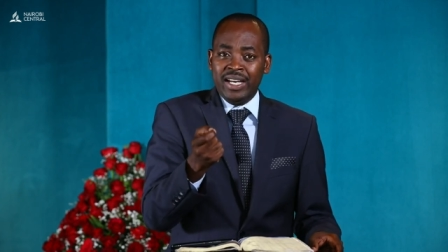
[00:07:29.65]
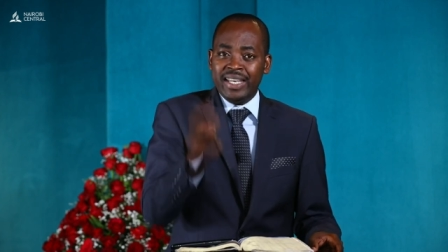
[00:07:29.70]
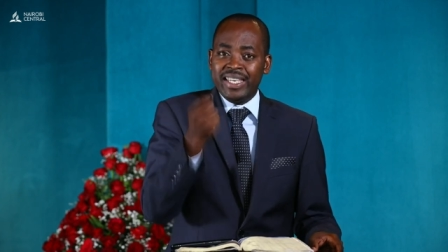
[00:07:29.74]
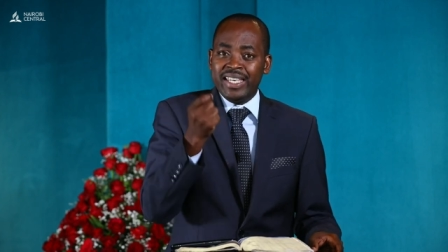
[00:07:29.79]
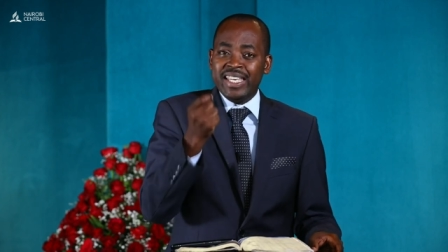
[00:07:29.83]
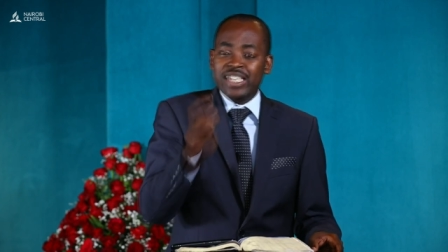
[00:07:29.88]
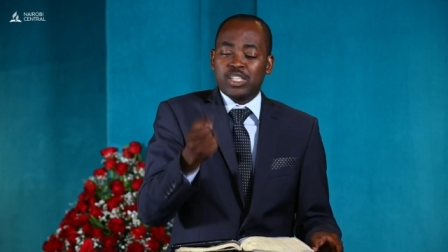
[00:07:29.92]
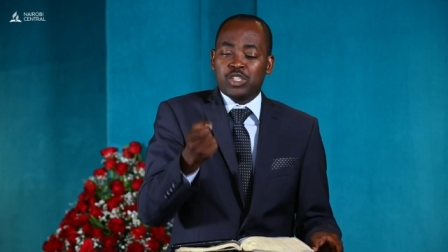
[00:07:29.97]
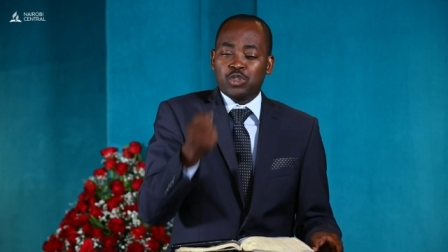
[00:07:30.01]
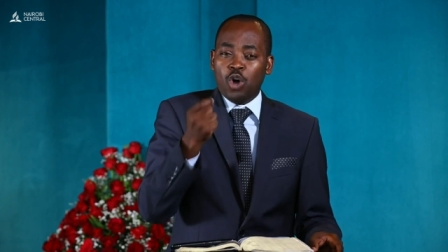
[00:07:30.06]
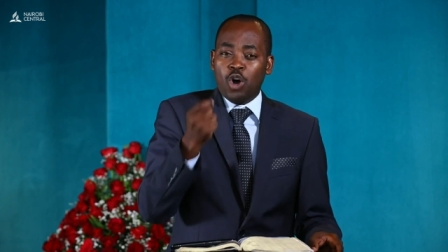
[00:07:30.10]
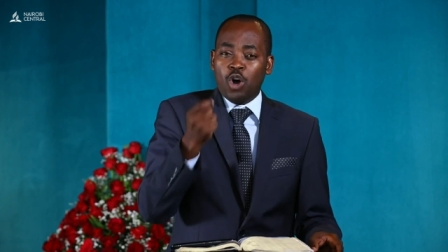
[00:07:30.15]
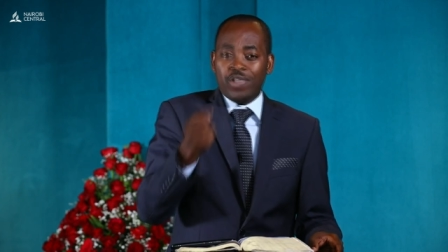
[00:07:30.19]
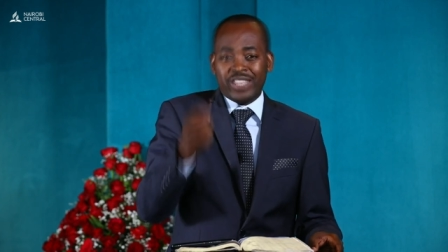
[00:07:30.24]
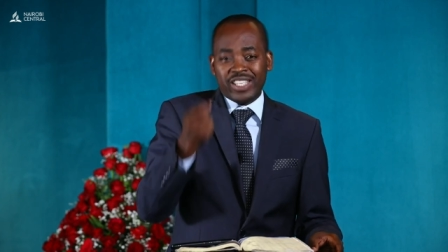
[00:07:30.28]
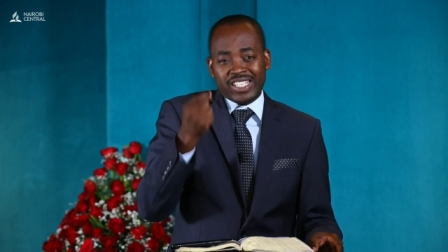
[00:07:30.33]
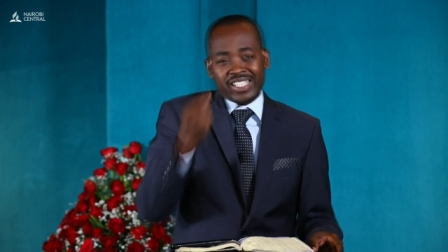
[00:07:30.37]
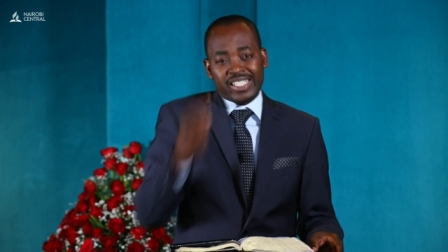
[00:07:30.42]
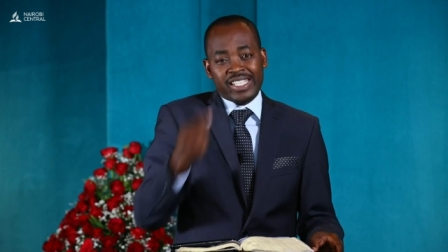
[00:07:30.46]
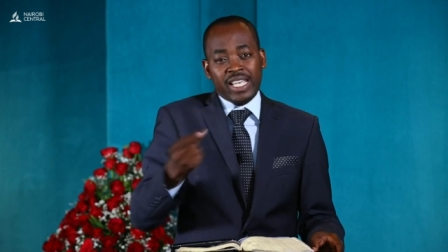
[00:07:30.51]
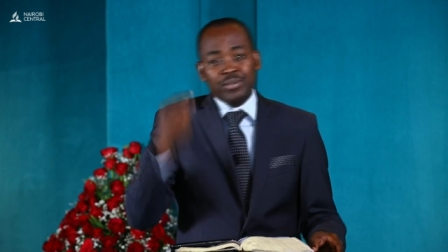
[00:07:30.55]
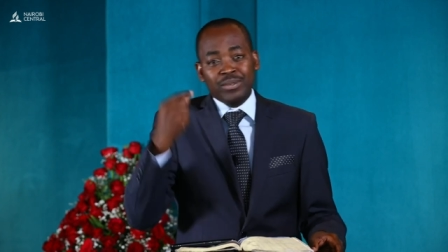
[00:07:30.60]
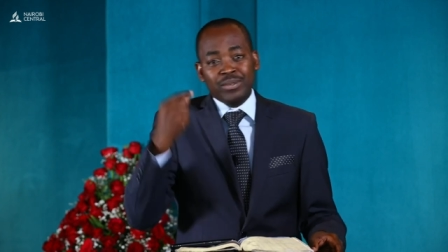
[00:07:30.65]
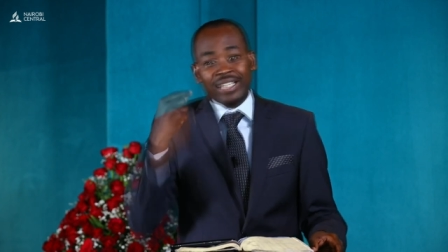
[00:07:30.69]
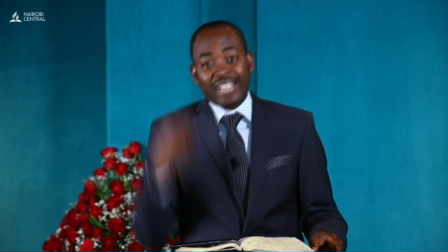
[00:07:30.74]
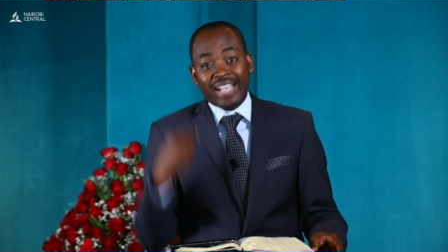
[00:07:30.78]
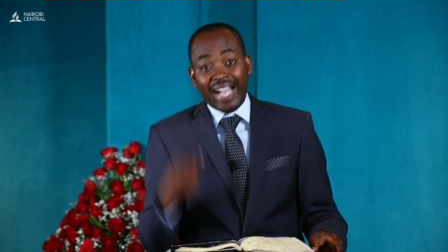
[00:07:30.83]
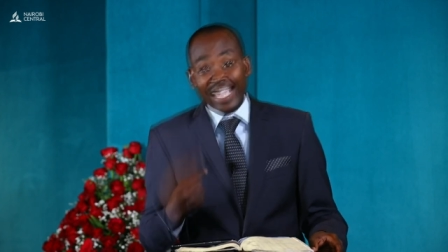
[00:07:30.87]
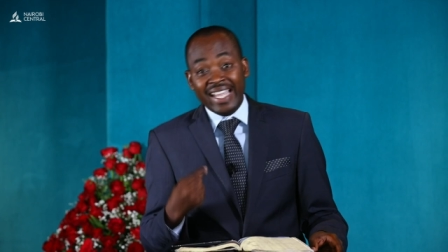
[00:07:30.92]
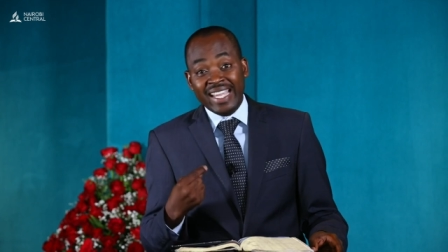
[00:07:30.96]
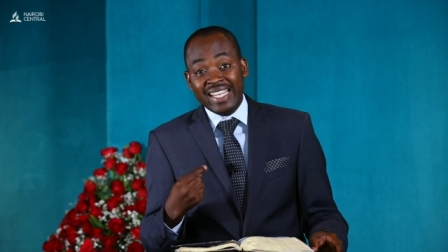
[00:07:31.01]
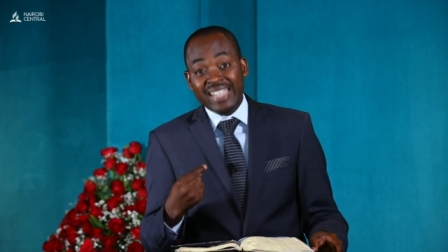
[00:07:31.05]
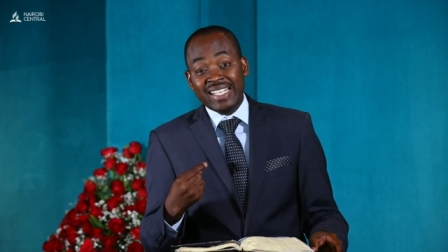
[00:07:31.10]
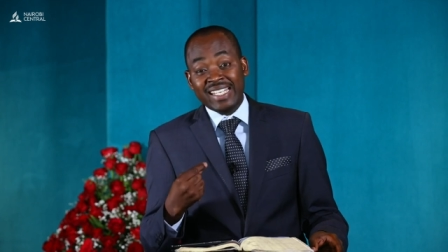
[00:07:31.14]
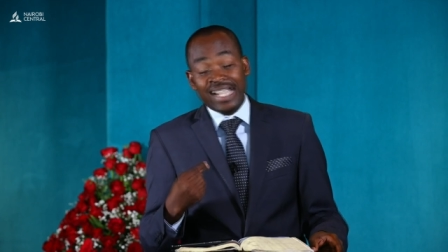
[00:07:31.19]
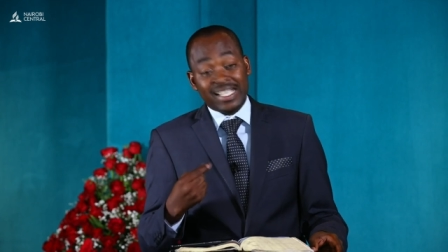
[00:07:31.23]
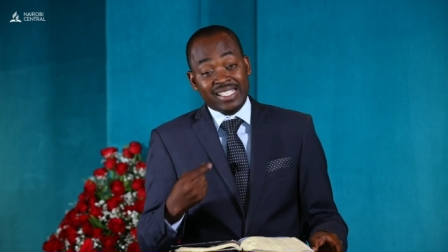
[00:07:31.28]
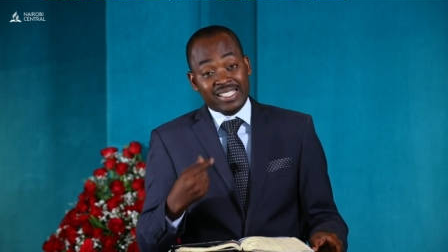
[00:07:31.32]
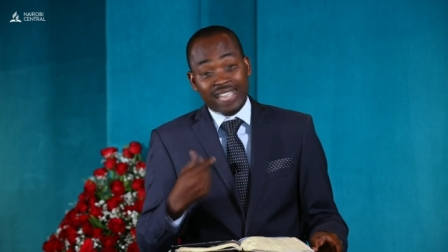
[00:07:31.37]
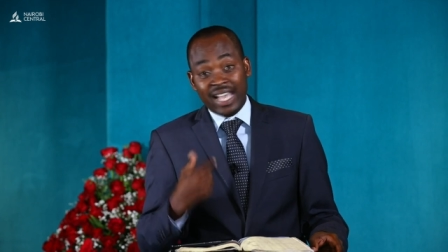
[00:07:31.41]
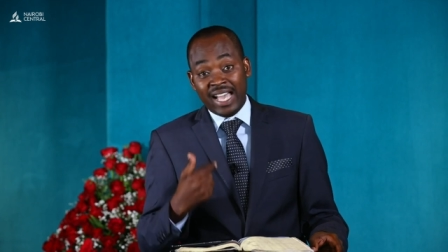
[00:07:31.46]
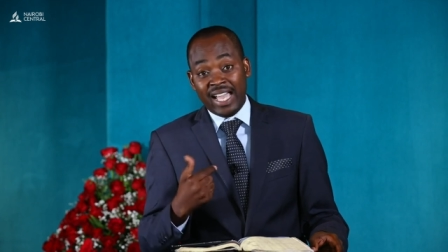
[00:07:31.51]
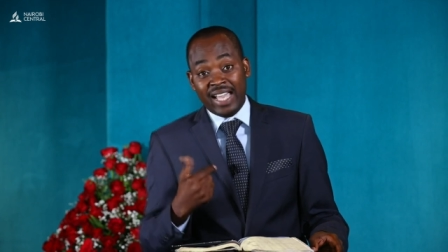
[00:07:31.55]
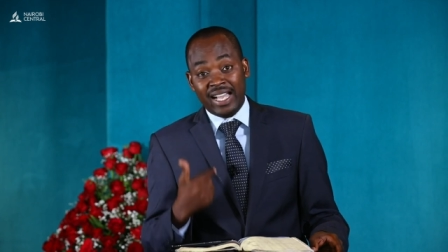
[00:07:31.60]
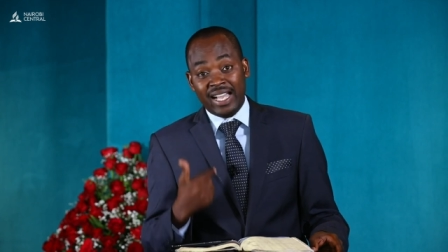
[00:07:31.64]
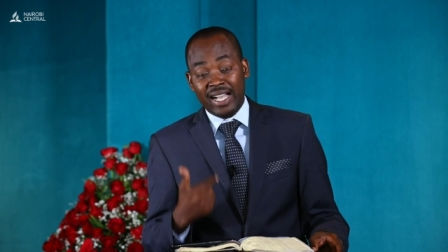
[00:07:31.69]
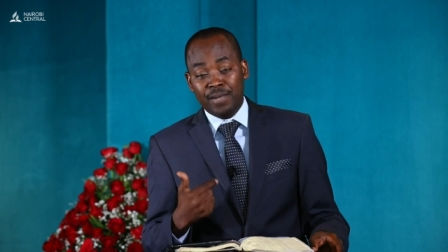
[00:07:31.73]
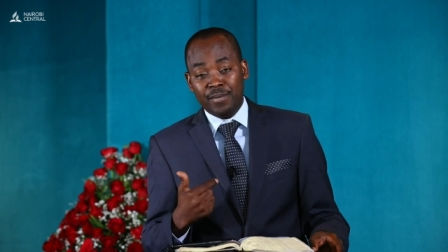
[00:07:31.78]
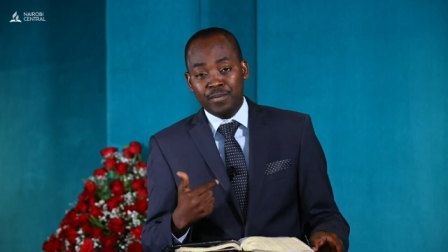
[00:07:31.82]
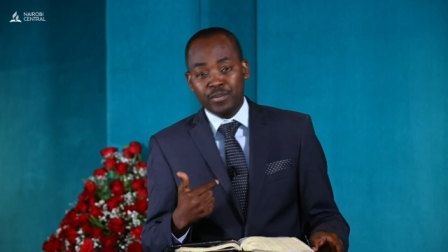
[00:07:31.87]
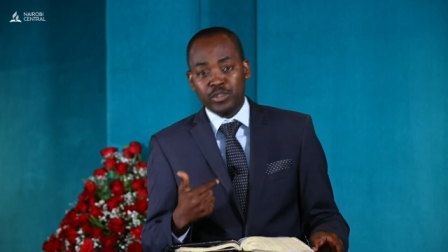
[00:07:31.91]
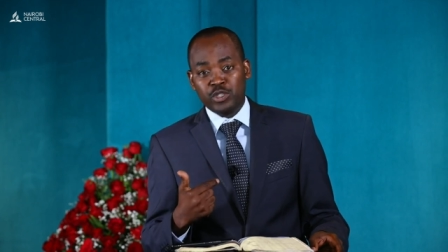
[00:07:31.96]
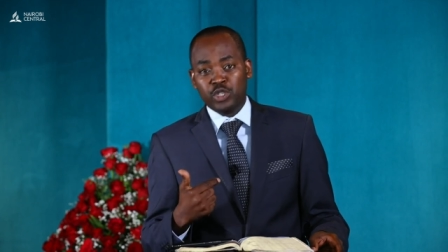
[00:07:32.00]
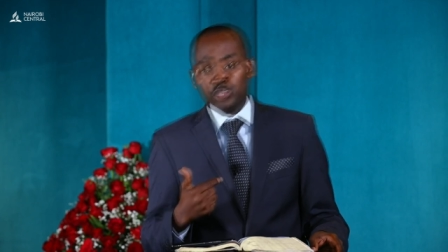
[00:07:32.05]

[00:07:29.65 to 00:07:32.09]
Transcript: is of the same kind as I am.